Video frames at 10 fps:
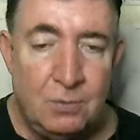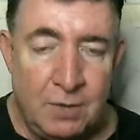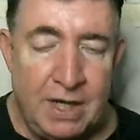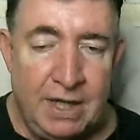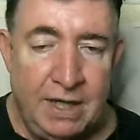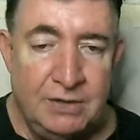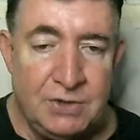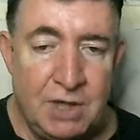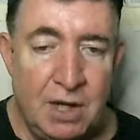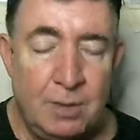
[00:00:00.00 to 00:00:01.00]
ready,
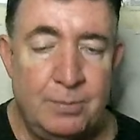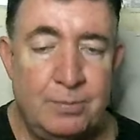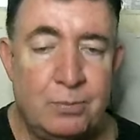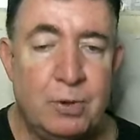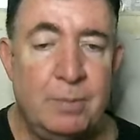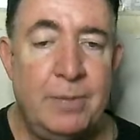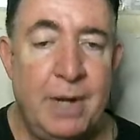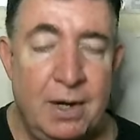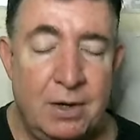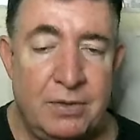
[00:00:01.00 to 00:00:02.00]
shall
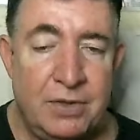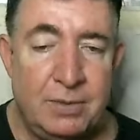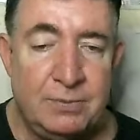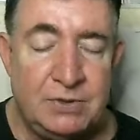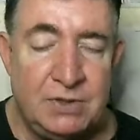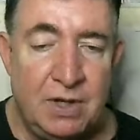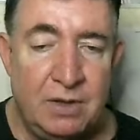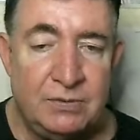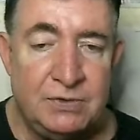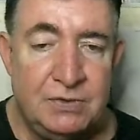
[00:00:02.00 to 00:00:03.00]
prepare
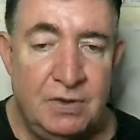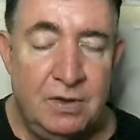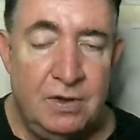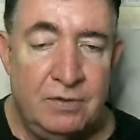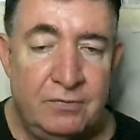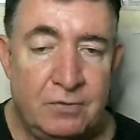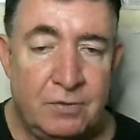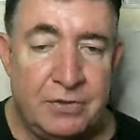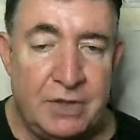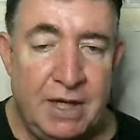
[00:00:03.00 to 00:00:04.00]
themselves for
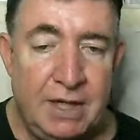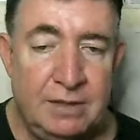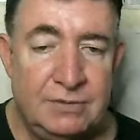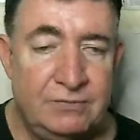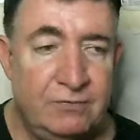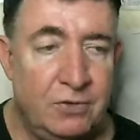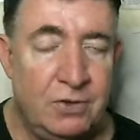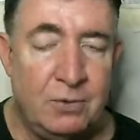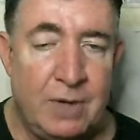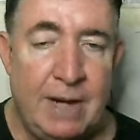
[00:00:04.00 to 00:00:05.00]
things for
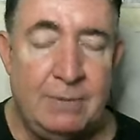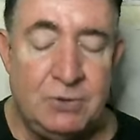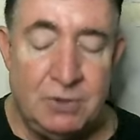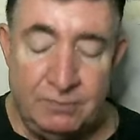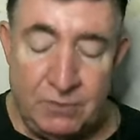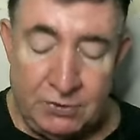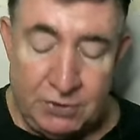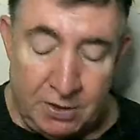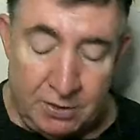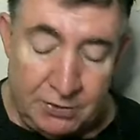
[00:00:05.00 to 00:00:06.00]
the rapture of the
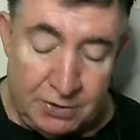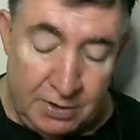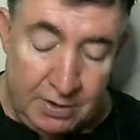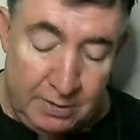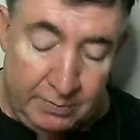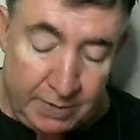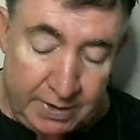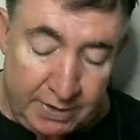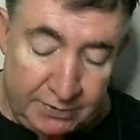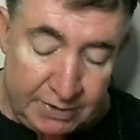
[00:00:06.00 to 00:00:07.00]
church
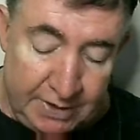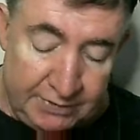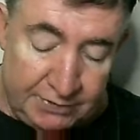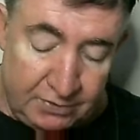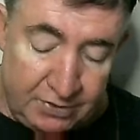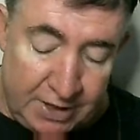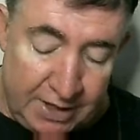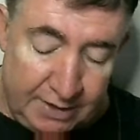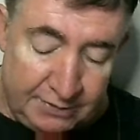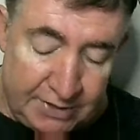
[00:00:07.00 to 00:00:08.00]
because these are
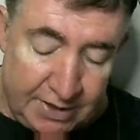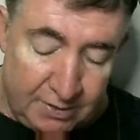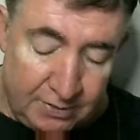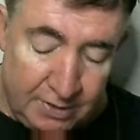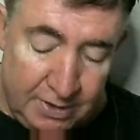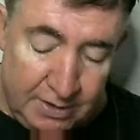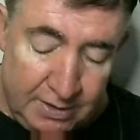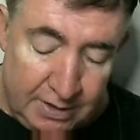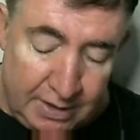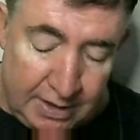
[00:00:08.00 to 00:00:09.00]
things that are
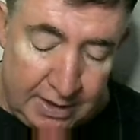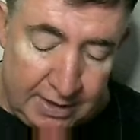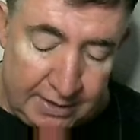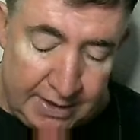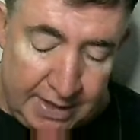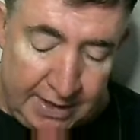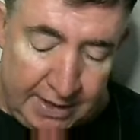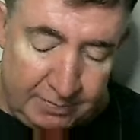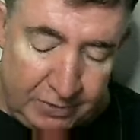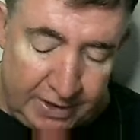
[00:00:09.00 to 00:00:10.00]
uh,
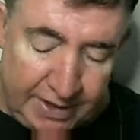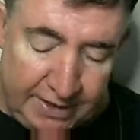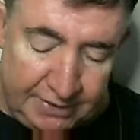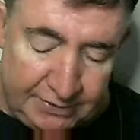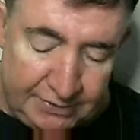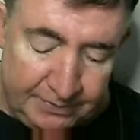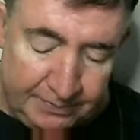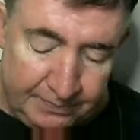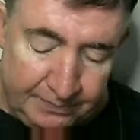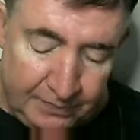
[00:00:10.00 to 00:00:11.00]
taking place
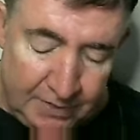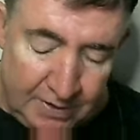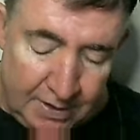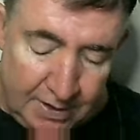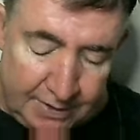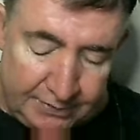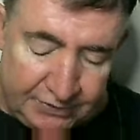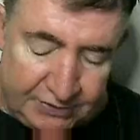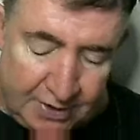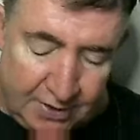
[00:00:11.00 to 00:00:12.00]
uh,
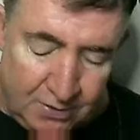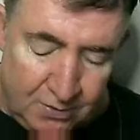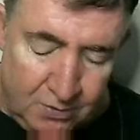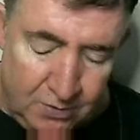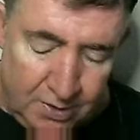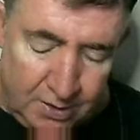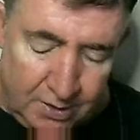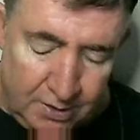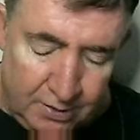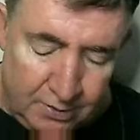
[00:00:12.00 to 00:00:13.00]
so
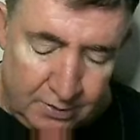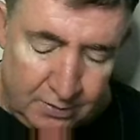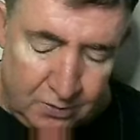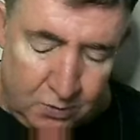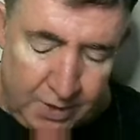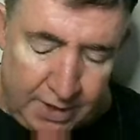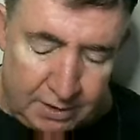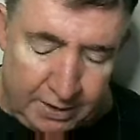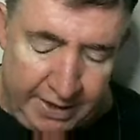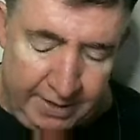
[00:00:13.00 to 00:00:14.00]

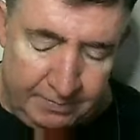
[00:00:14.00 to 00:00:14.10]
quickly,